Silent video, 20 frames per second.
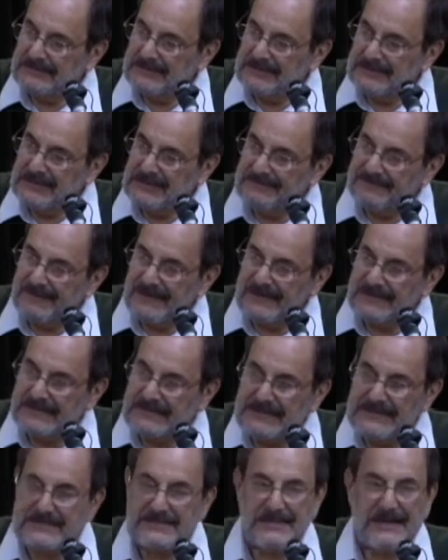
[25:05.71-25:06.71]
when they
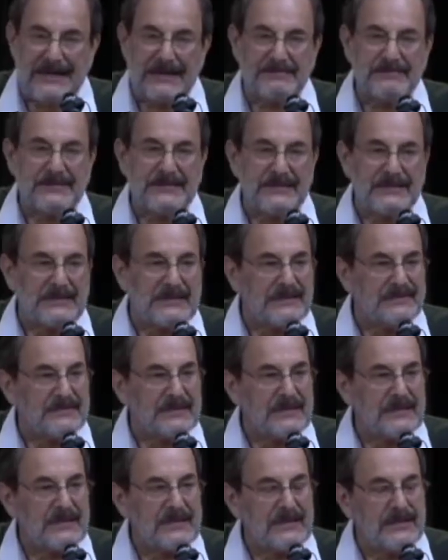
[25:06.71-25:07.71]
finally stopped and
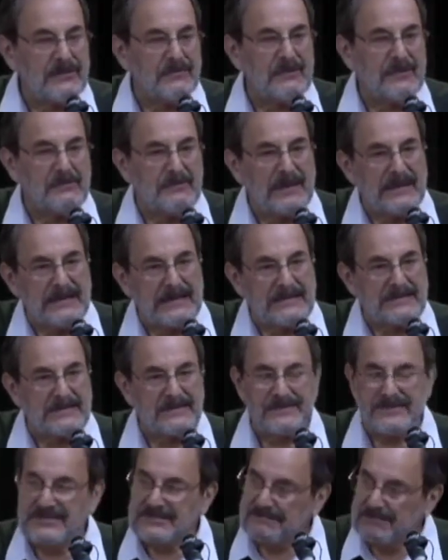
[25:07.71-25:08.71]
left the
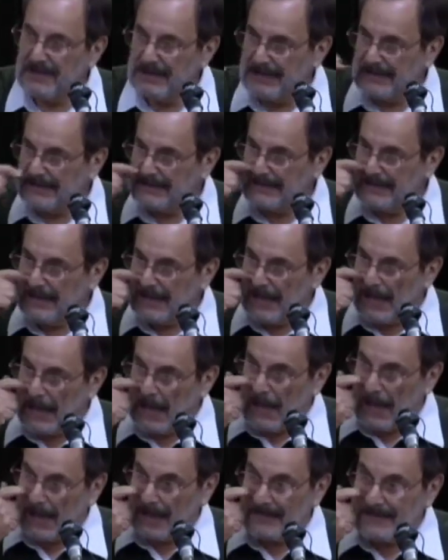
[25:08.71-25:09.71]
remains of his body
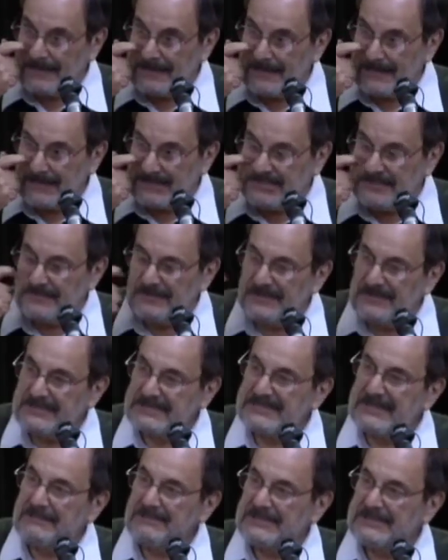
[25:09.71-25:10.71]
at the edge of a
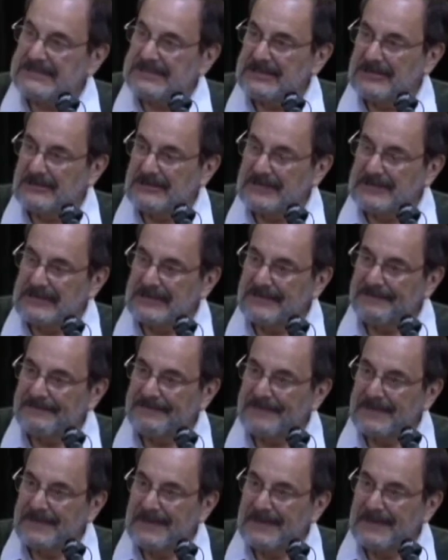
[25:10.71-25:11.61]
cemetery.